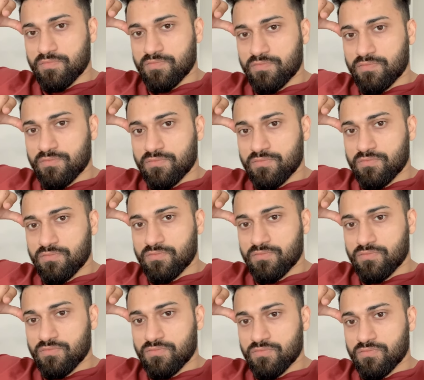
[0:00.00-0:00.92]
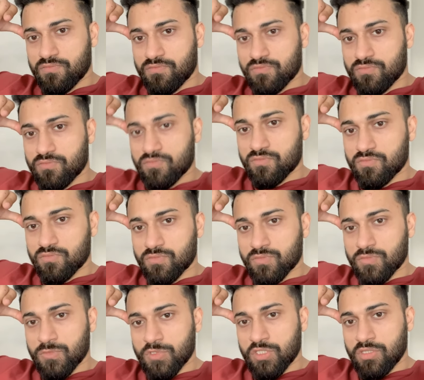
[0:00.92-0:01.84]

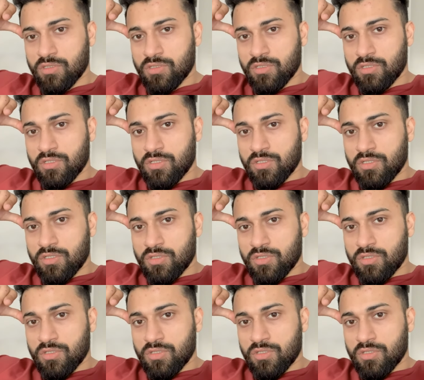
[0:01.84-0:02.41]
Nothing is said.